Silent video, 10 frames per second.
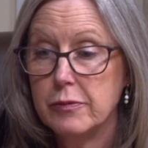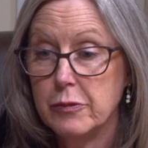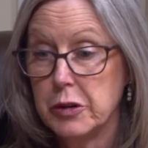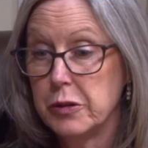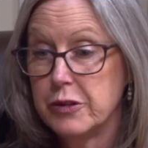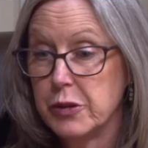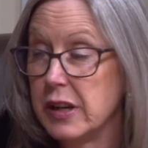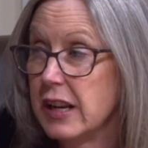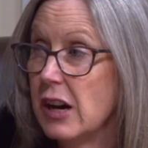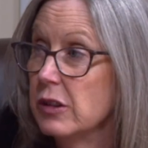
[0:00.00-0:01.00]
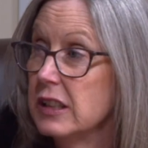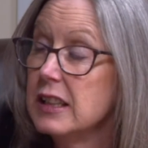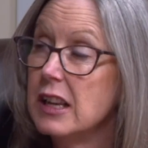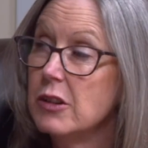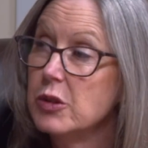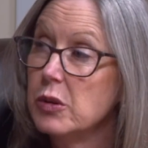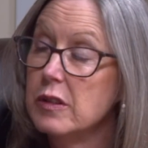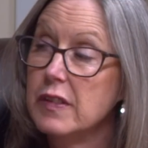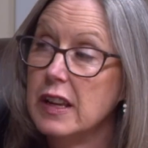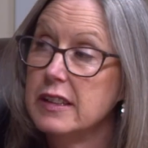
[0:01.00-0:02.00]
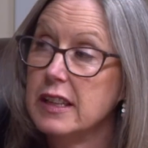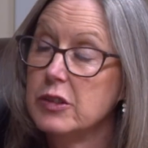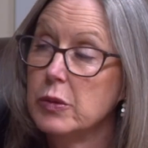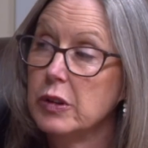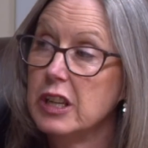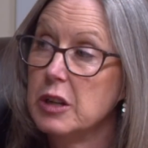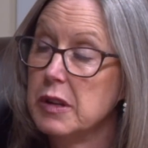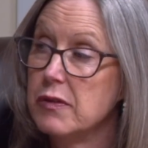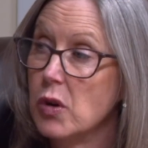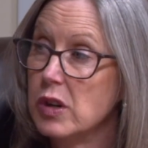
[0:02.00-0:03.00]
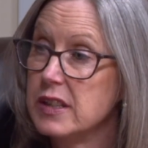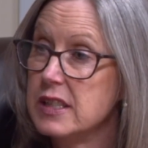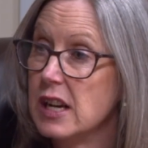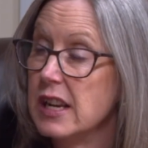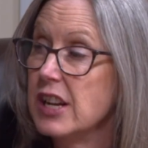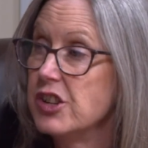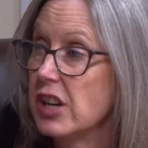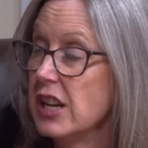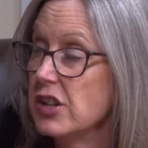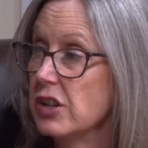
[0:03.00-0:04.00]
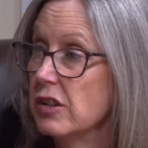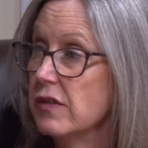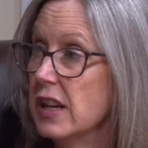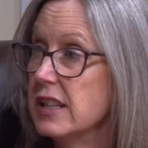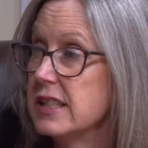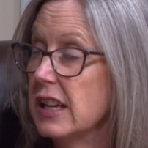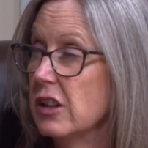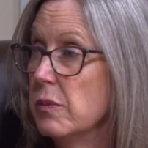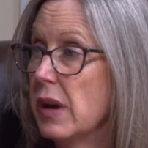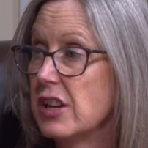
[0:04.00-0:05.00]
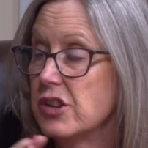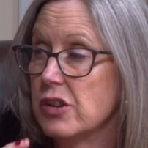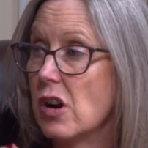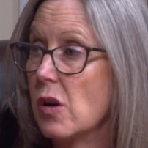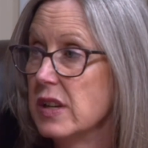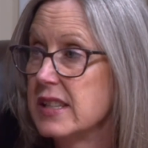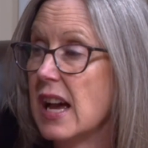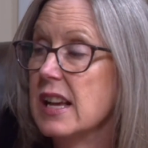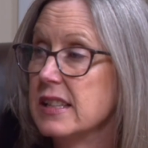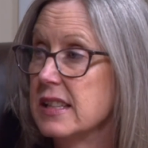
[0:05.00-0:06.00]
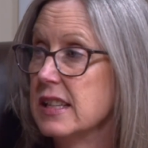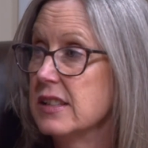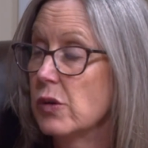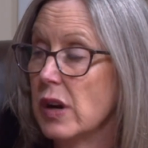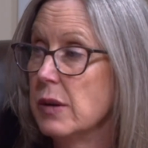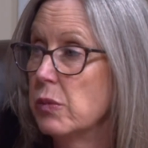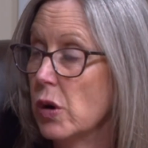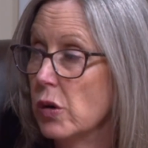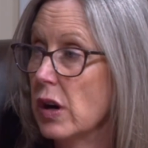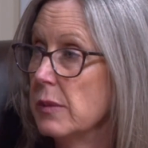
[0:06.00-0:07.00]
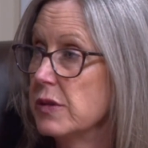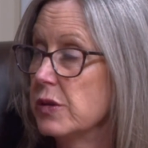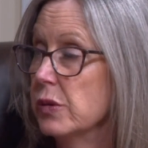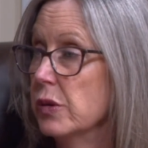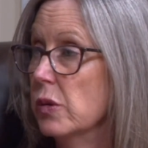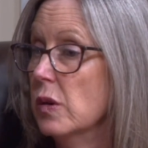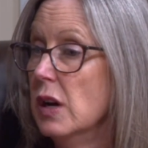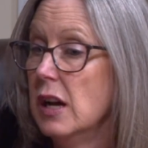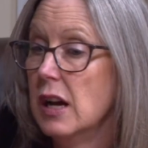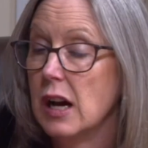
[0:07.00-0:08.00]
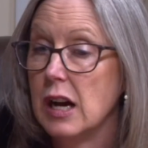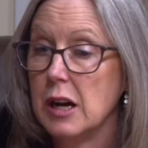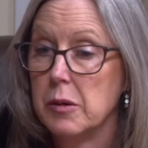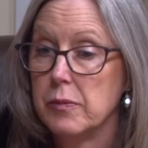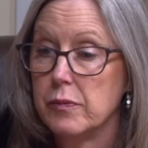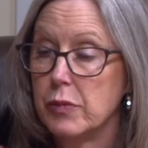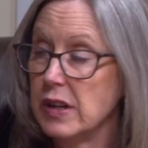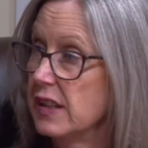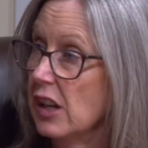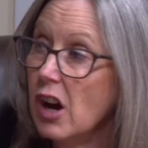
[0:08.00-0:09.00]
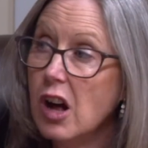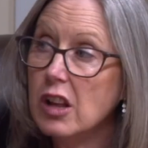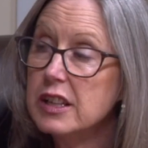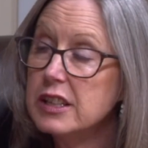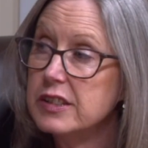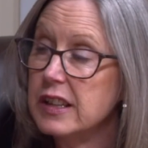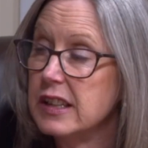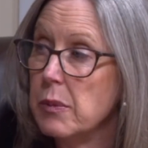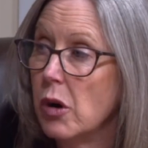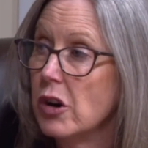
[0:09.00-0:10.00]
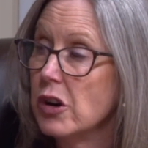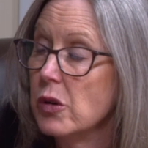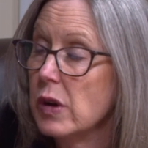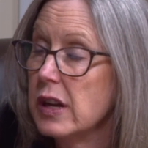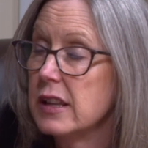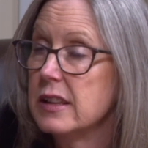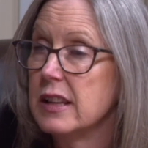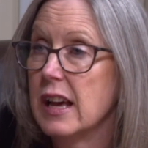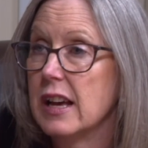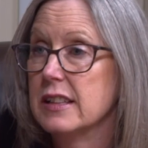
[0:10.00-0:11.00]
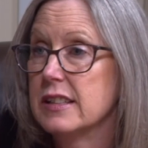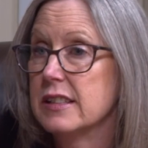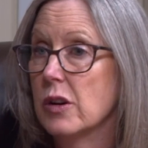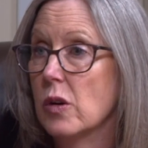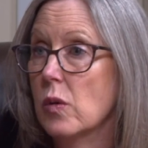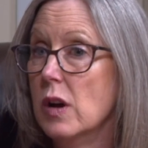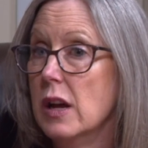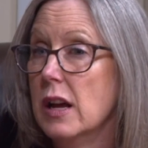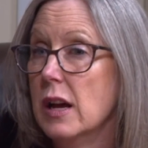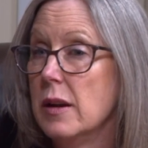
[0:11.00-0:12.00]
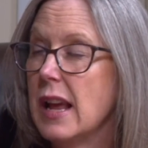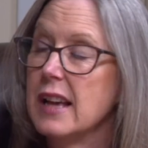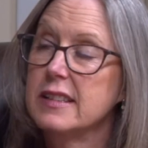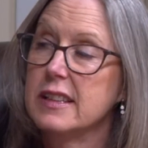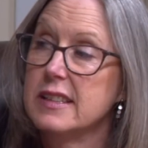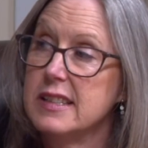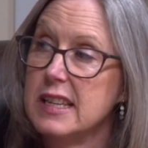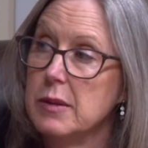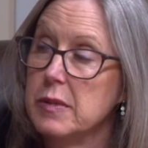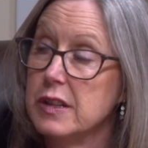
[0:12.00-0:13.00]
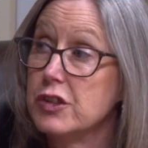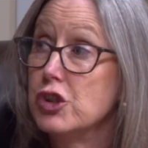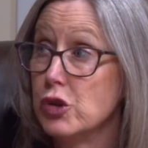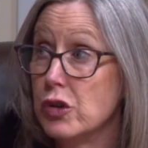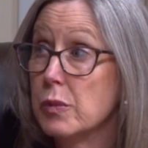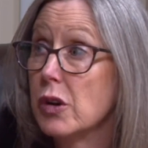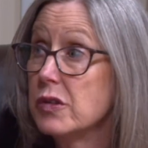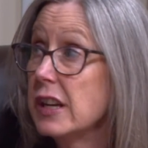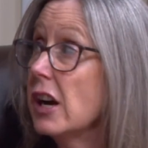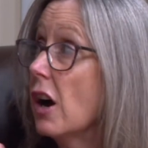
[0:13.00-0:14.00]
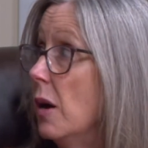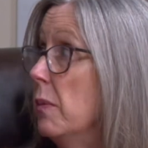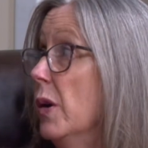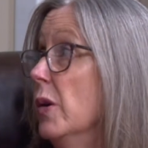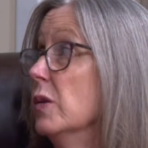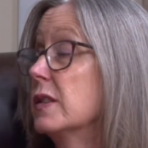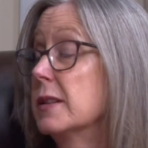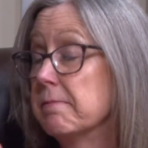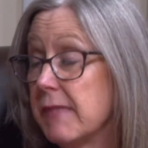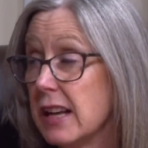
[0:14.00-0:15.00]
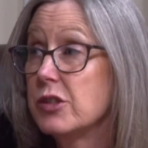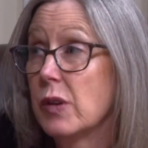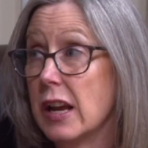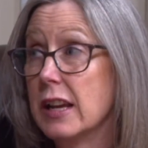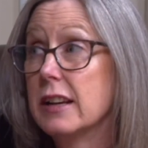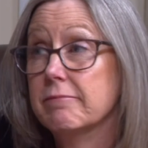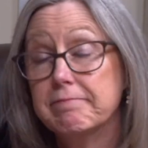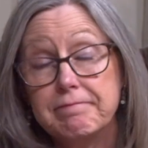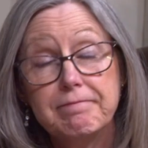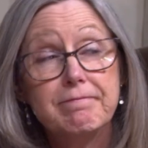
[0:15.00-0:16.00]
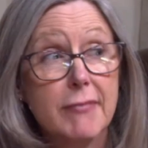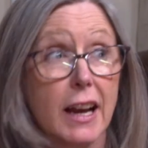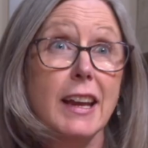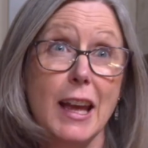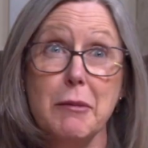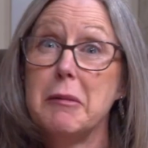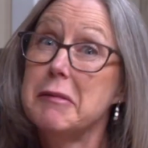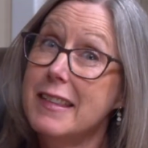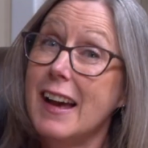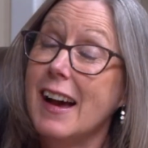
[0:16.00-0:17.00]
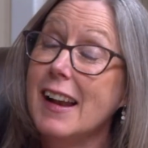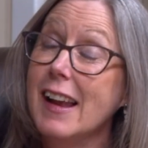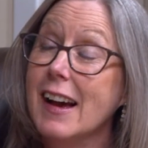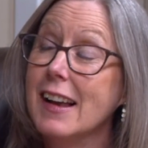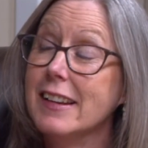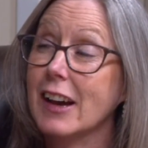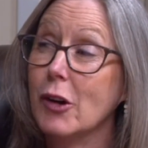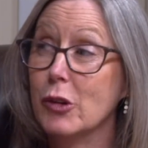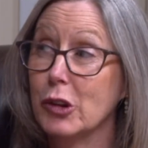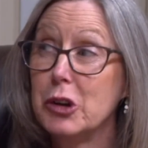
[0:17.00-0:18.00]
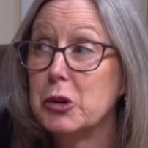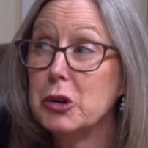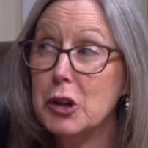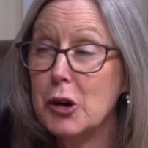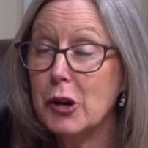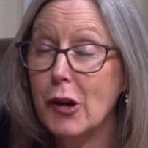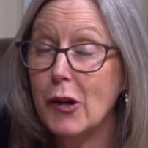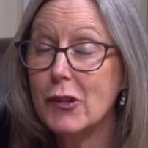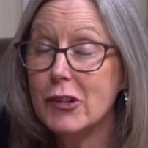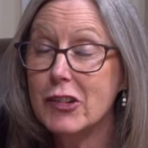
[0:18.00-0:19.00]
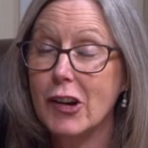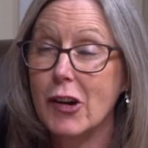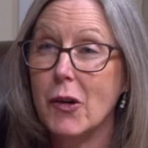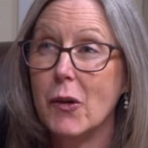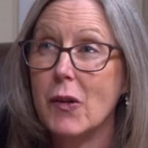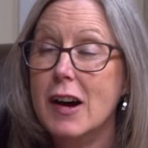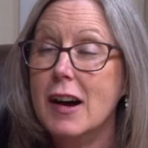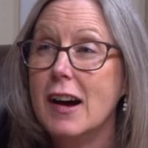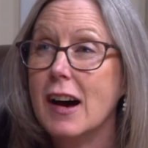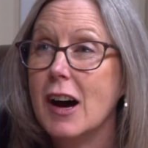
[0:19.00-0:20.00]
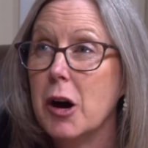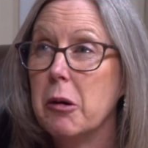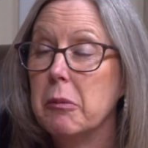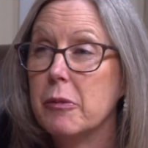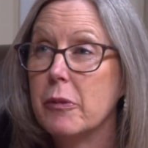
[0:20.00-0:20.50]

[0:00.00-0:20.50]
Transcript: we're doing a little outdoor event that's really going to be focused on educational events. Ellen Basher always has these great programs through Prescott College that they partner with. And so NASCA's theme is do the most in compost. That's right. I came up with that, and a really cool logo. So I'm